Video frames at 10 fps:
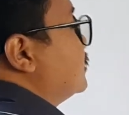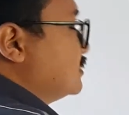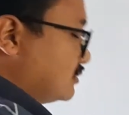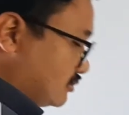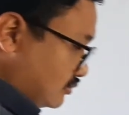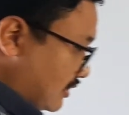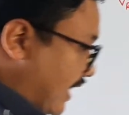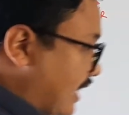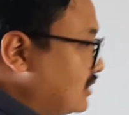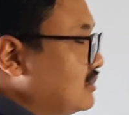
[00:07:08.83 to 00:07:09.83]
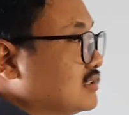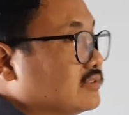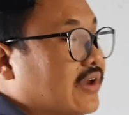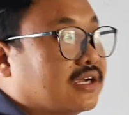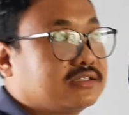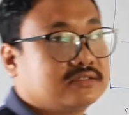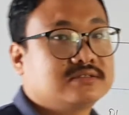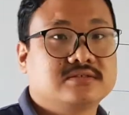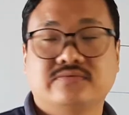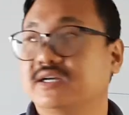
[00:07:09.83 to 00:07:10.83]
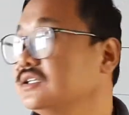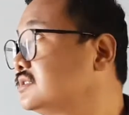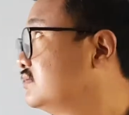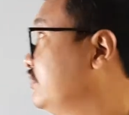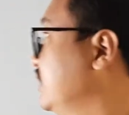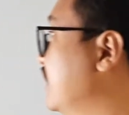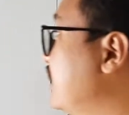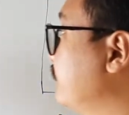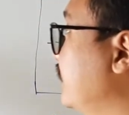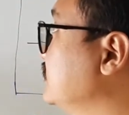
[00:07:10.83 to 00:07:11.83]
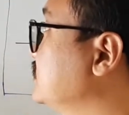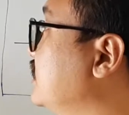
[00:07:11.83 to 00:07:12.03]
So to add this vector, one is VR vector